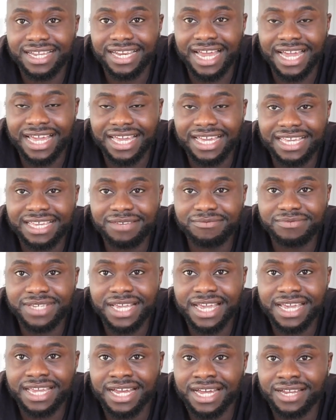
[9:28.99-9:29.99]
like I keep
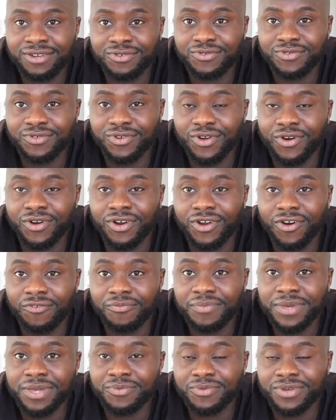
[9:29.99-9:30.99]
saying, I know, you know, a
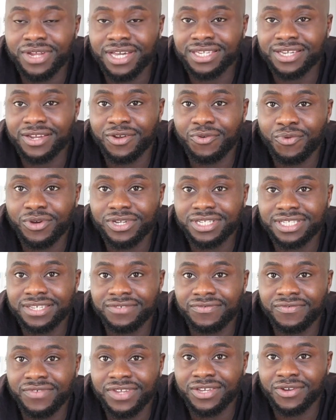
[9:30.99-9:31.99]
lot of people that's going to watch
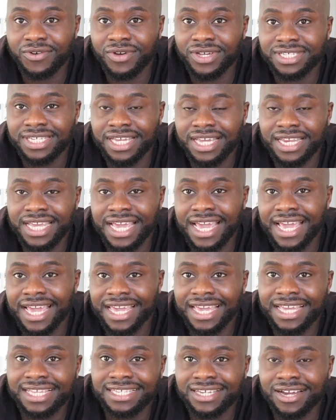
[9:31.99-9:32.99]
this video and say, yeah,
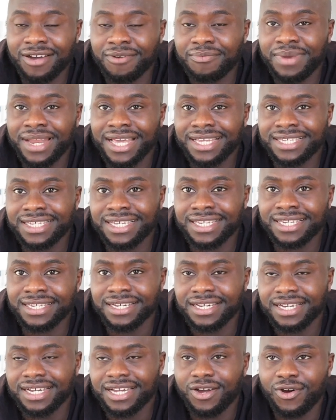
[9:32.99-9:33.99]
kids are a
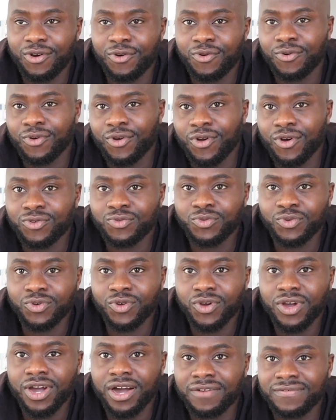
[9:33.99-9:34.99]
blessing, or God will
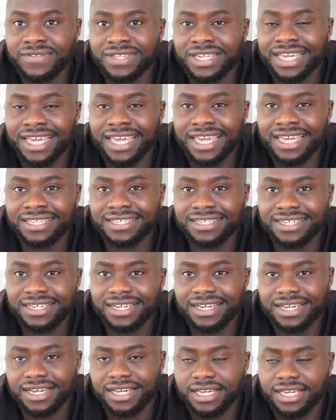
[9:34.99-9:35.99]
look after the kids.
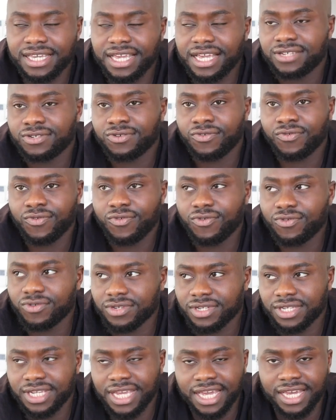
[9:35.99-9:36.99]
Yes, of
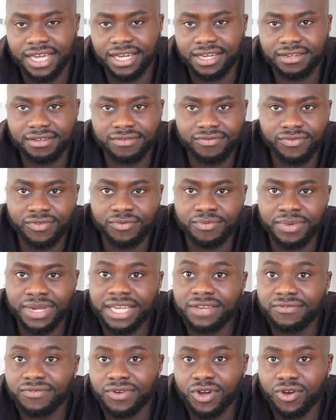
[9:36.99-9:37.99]
course, yeah, if you
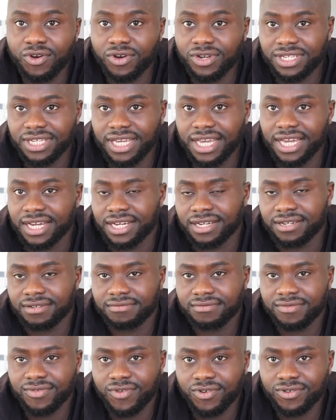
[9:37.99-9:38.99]
believe in God, yeah,
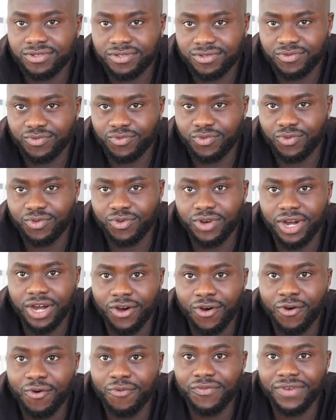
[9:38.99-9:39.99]
God
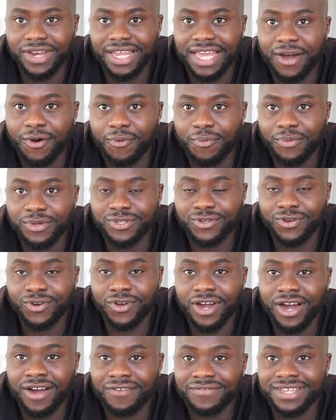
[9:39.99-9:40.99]
will hopefully help you to
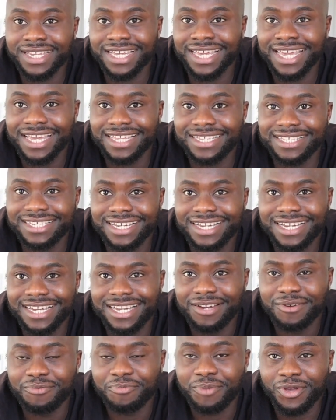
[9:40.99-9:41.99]
look after the kids.
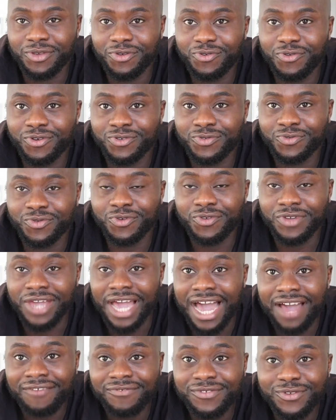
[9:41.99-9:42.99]
But you as well, you
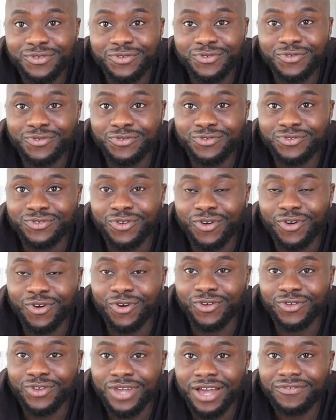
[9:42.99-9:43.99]
have to use your
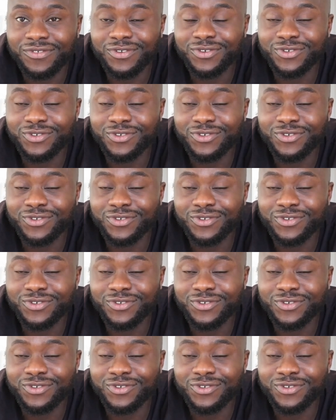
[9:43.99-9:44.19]
upper, you